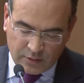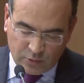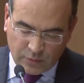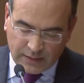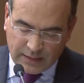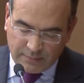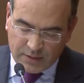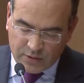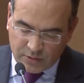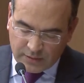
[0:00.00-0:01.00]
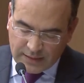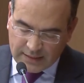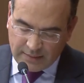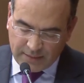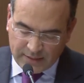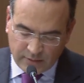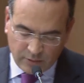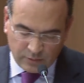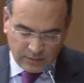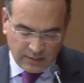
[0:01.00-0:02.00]
to a common short SMS
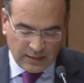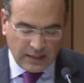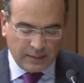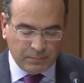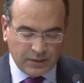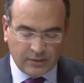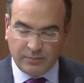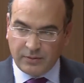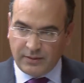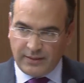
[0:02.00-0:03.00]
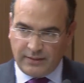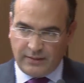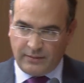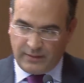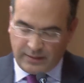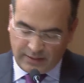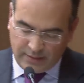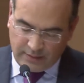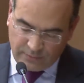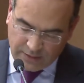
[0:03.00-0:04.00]
code applicable in
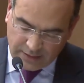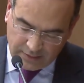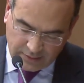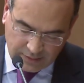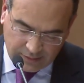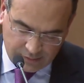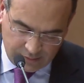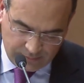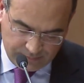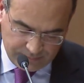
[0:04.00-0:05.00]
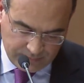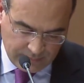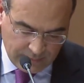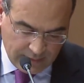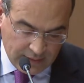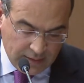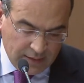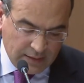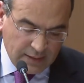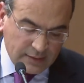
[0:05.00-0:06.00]
the, if they are in the country.
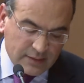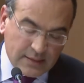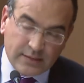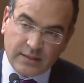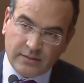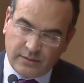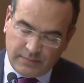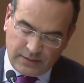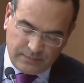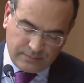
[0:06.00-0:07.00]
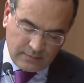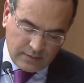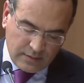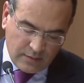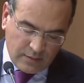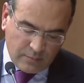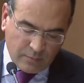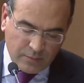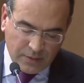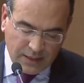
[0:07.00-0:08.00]
Ladies and gentlemen,
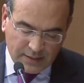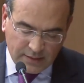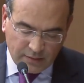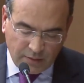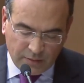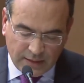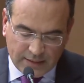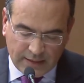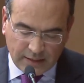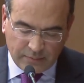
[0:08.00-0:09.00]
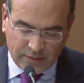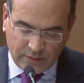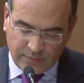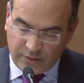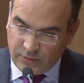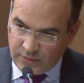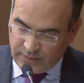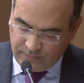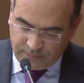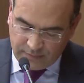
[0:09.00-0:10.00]
mobilizing all the segments of the
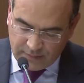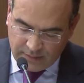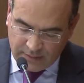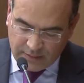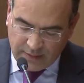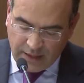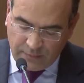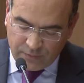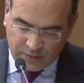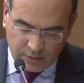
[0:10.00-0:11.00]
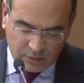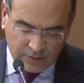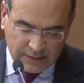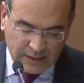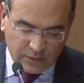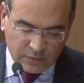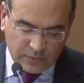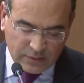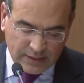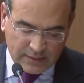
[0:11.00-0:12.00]
Union, the African Union cannot
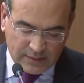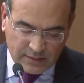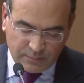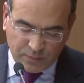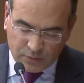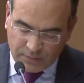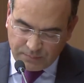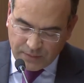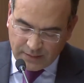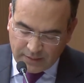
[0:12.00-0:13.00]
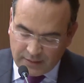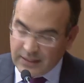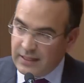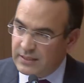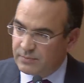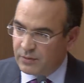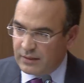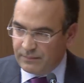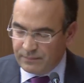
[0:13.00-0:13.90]
forget its important part, the diaspora.